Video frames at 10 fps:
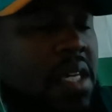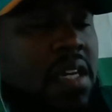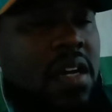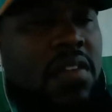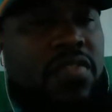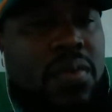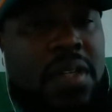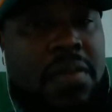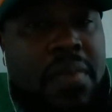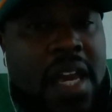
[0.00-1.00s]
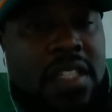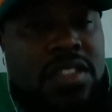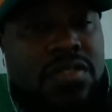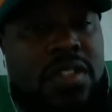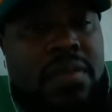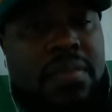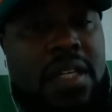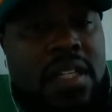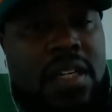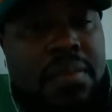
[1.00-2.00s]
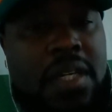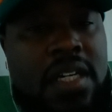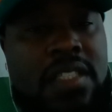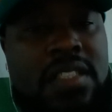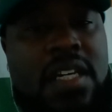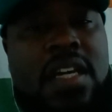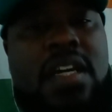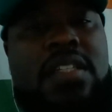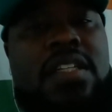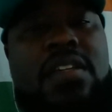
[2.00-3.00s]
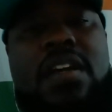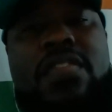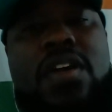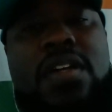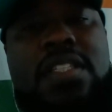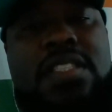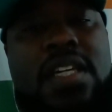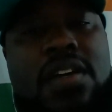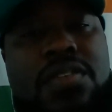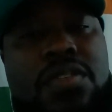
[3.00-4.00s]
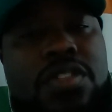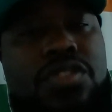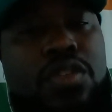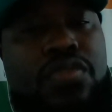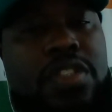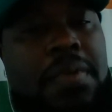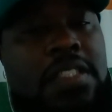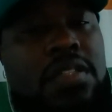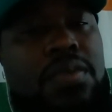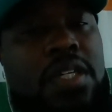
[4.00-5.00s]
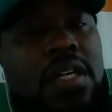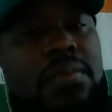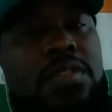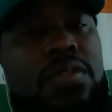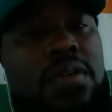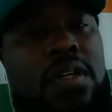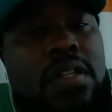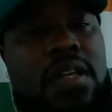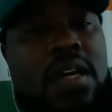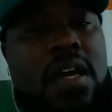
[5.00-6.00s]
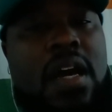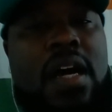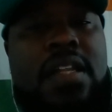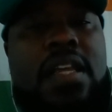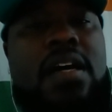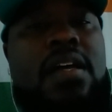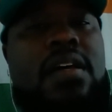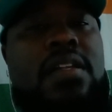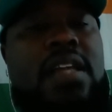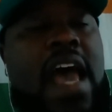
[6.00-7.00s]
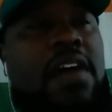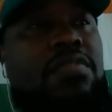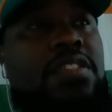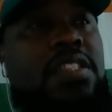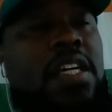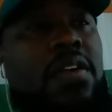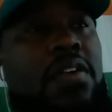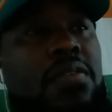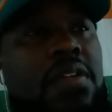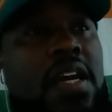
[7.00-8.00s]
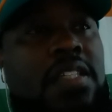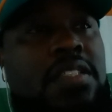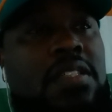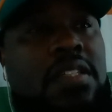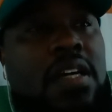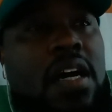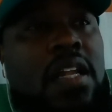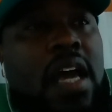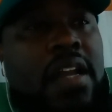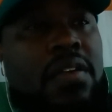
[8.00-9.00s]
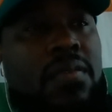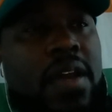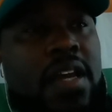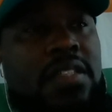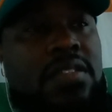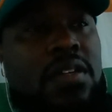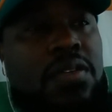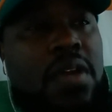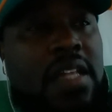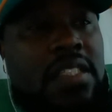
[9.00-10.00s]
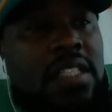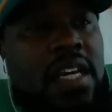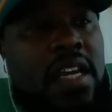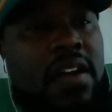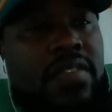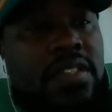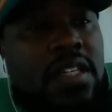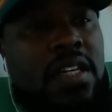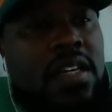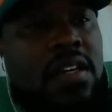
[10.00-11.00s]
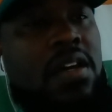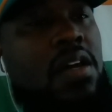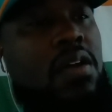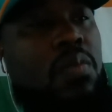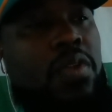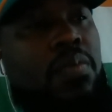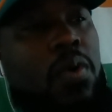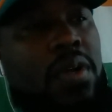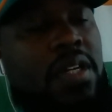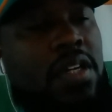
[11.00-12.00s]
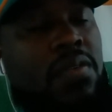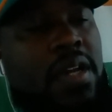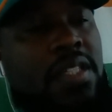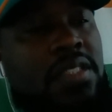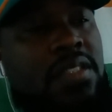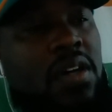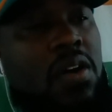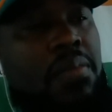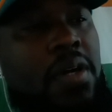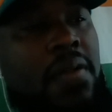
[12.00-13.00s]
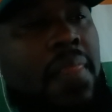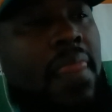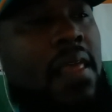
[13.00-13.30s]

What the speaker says: careful with the mainstream media, because they're never going to tell you the truth, especially when it comes to an adversarial nation like Iran. So you have to take everything with more than a grain of salt. But